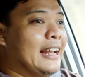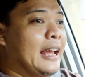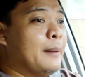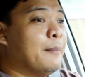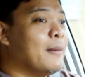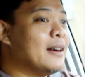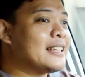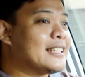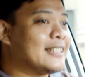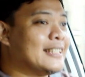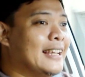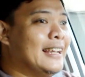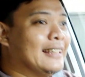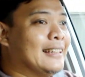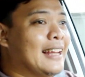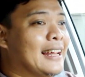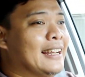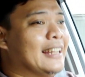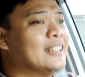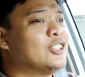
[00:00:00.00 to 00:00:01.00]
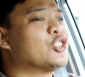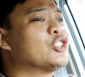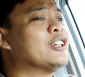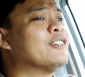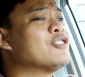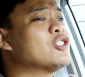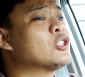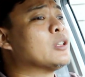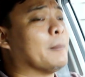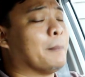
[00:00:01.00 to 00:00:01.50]
and I must say that it
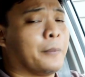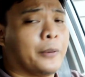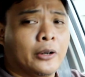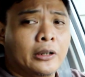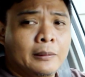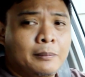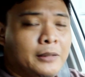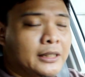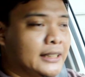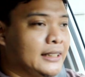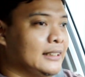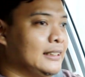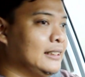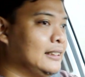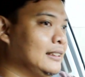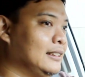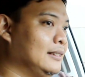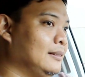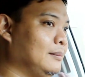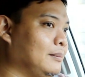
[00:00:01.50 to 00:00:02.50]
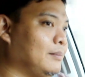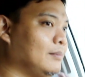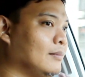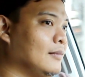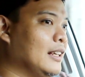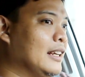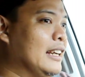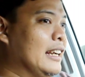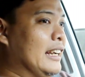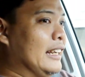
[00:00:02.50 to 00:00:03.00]
shifts superbly.
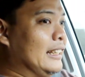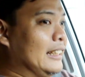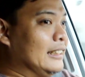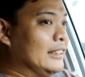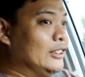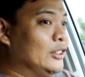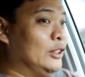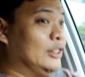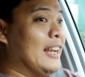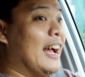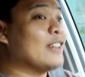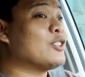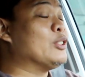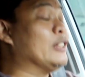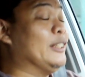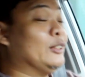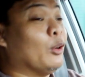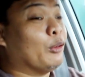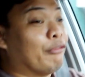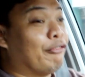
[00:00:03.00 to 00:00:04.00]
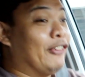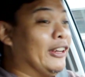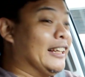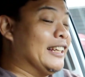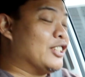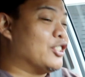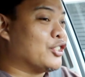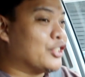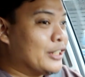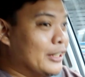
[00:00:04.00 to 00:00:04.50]
You actually don't
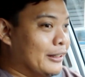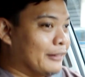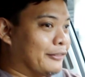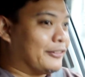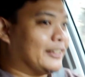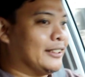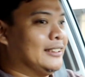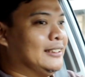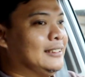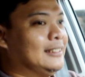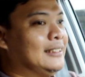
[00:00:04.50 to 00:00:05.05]
feel it shift.